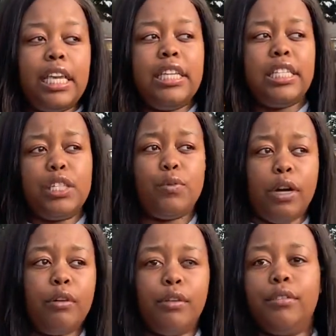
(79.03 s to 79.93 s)
is
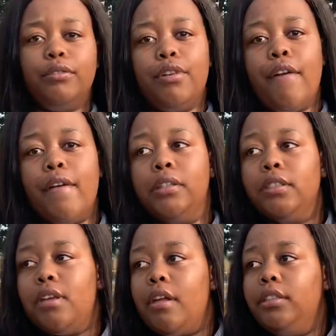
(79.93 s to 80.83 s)
well. You are an
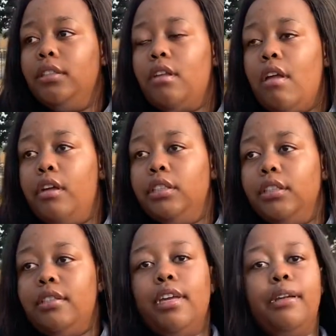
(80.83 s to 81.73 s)
A star babe.
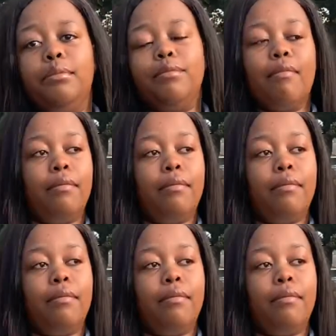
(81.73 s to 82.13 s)
Period.